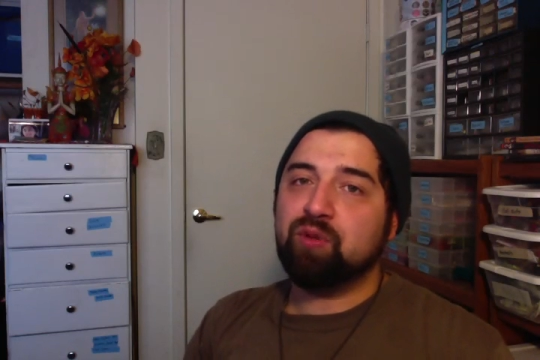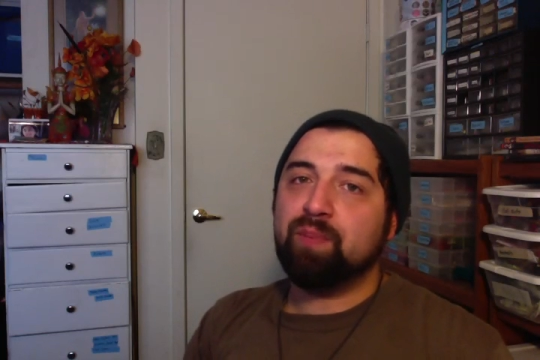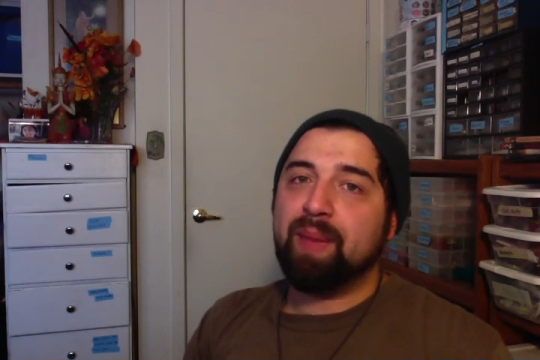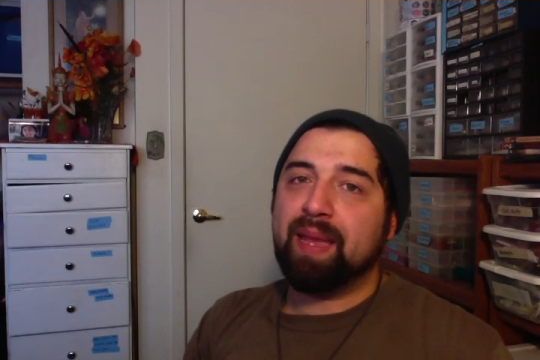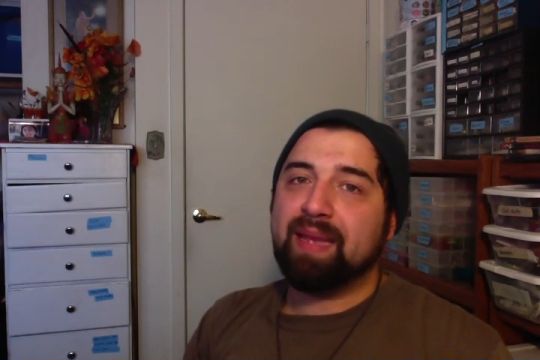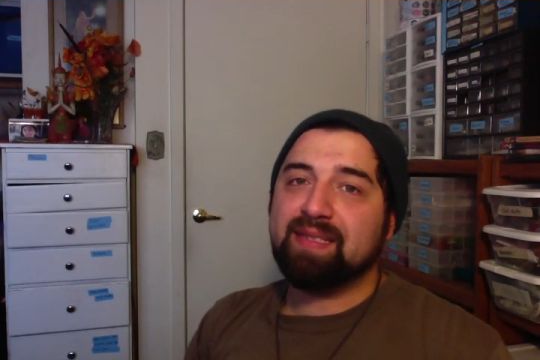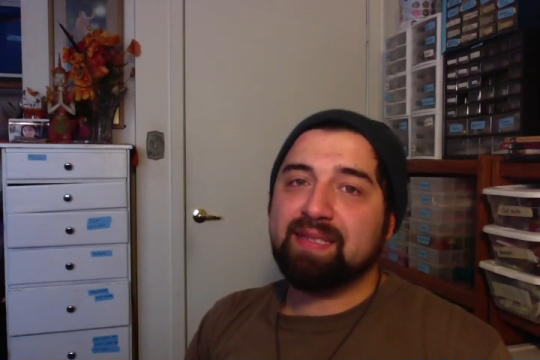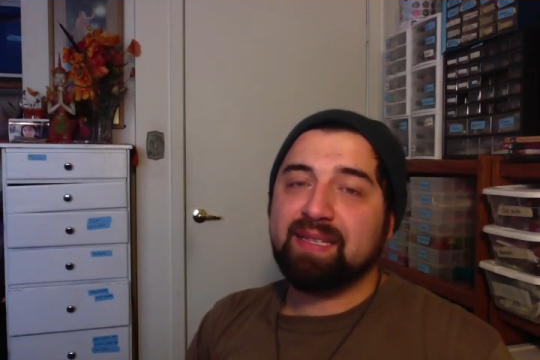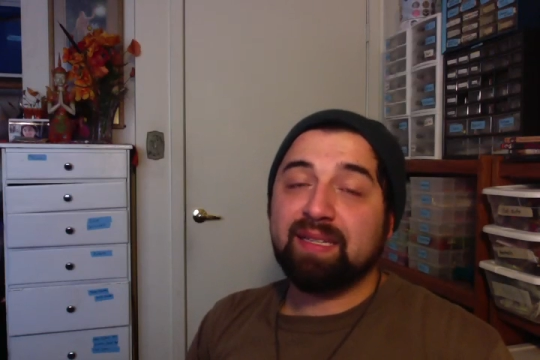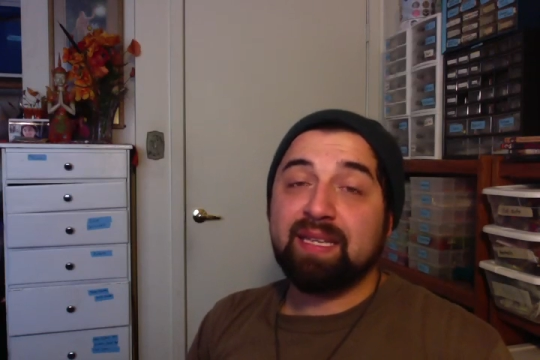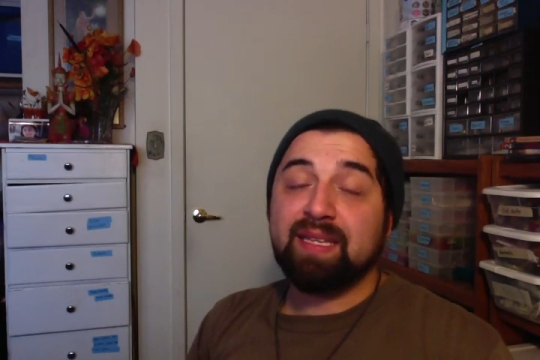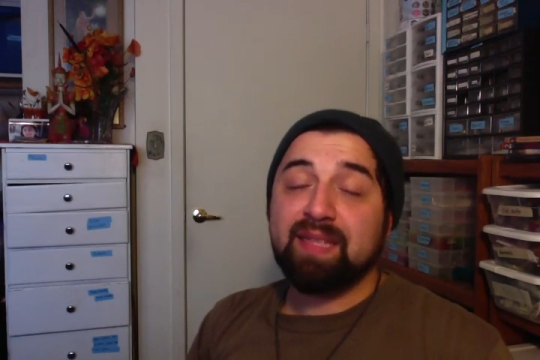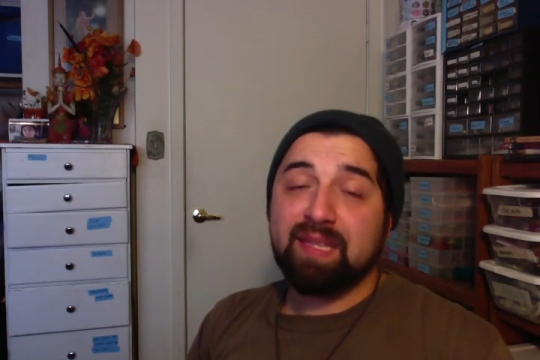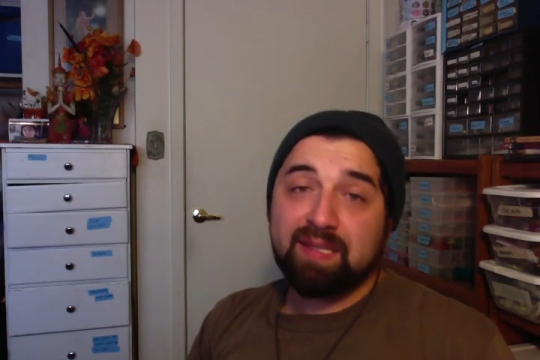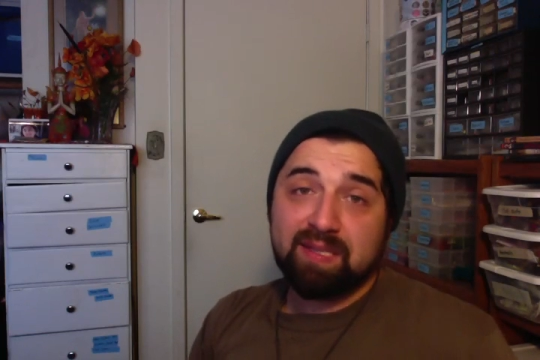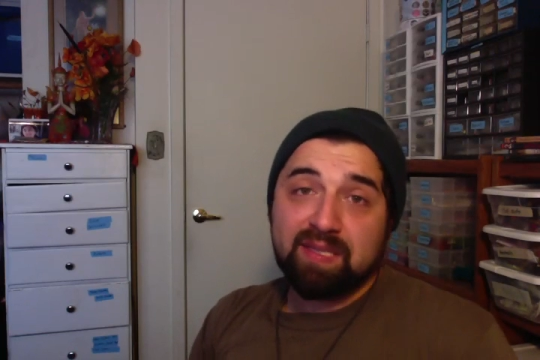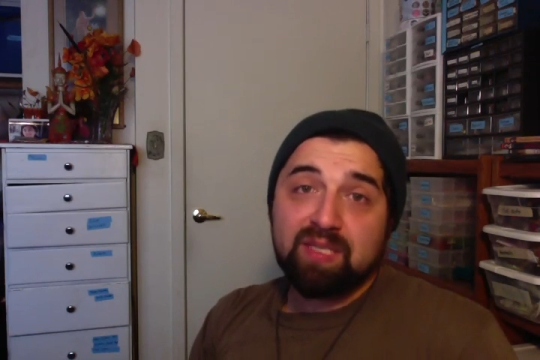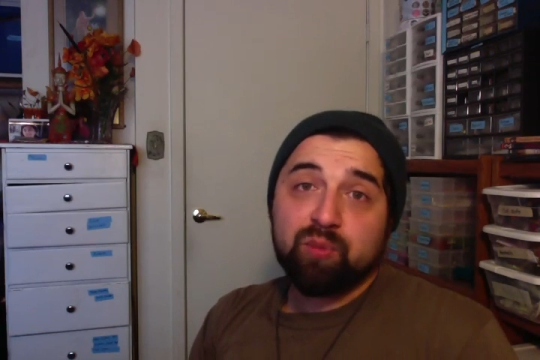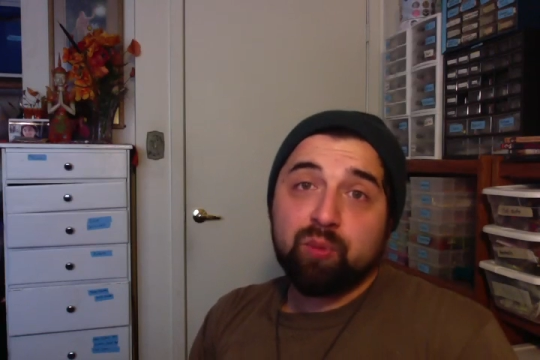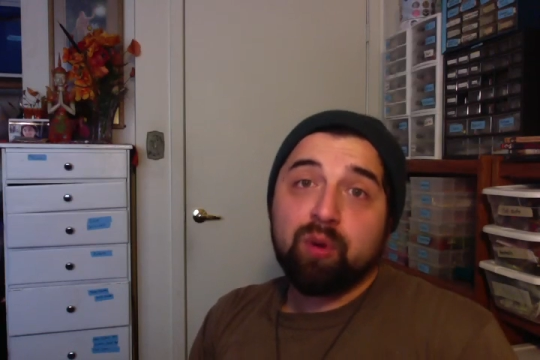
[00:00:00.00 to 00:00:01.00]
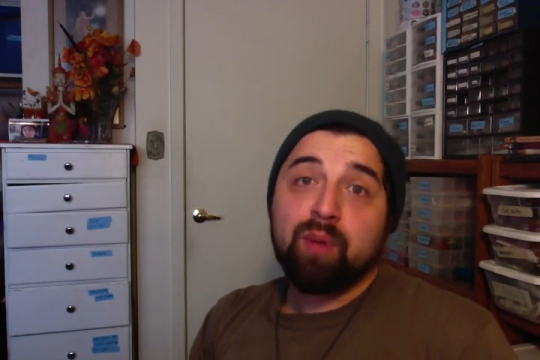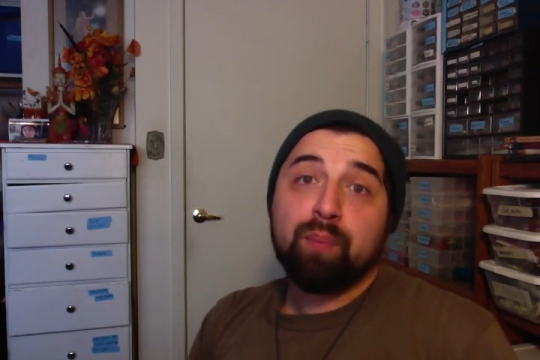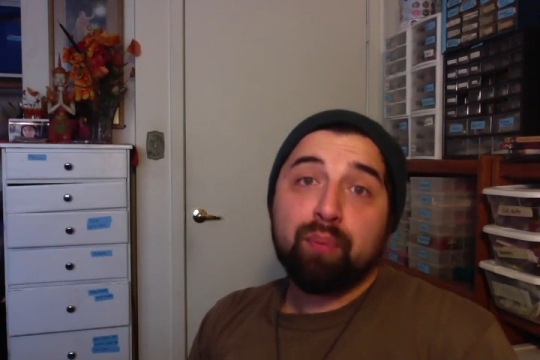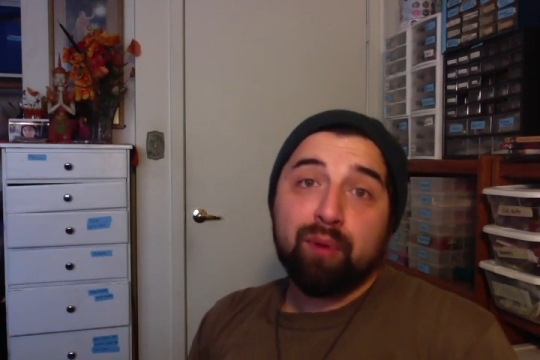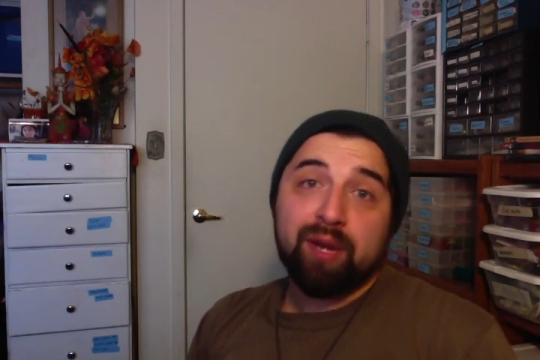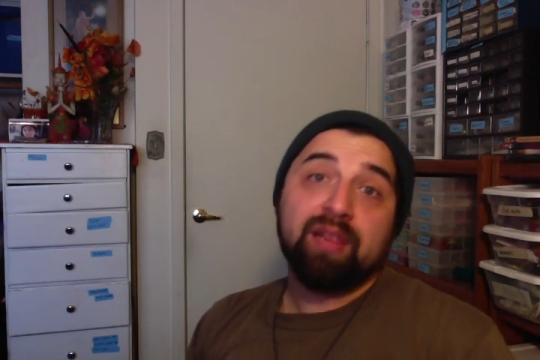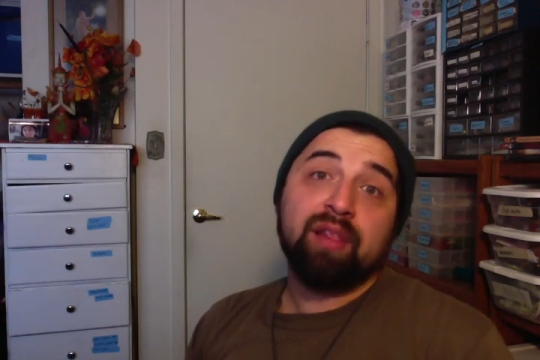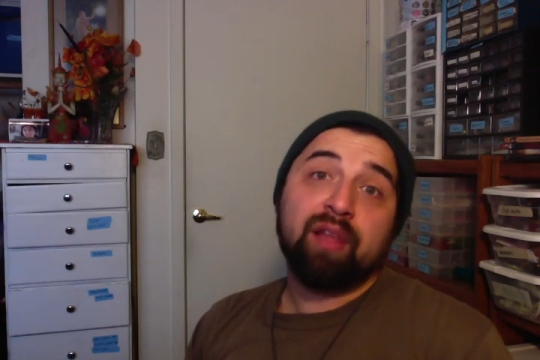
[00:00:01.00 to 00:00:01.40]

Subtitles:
basically, this is where Brie